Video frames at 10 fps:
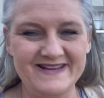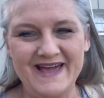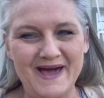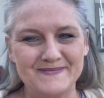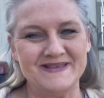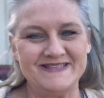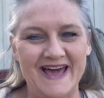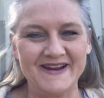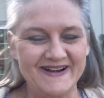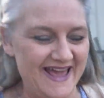Happy
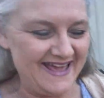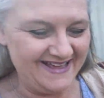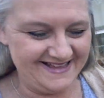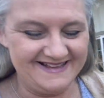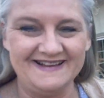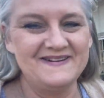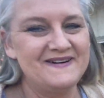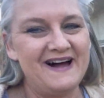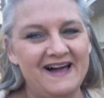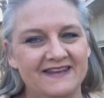Saturday.
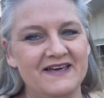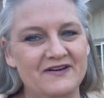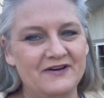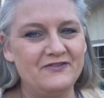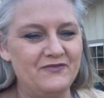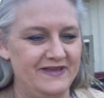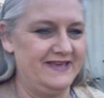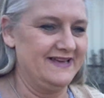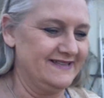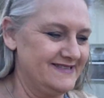I love
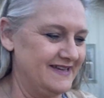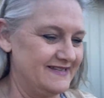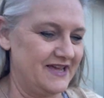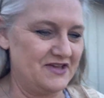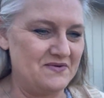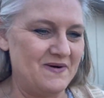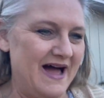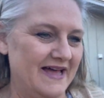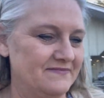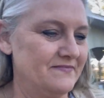weekends, I'll tell you
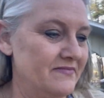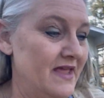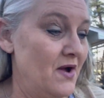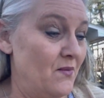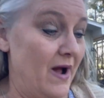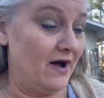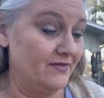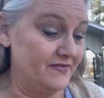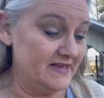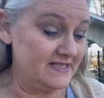what. Well,
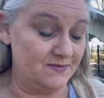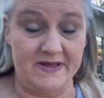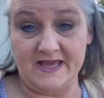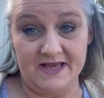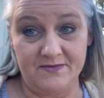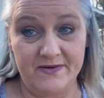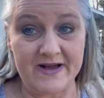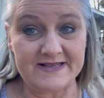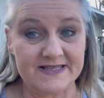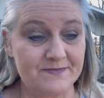this weekend we've
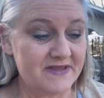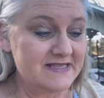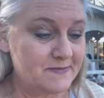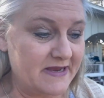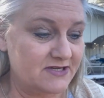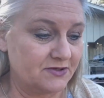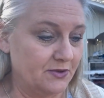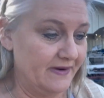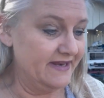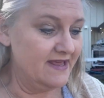got something special
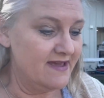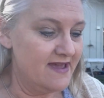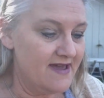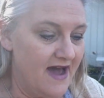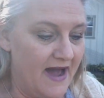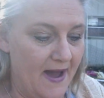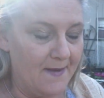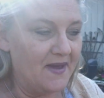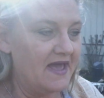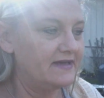going.
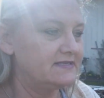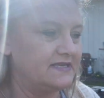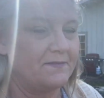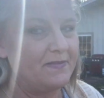St.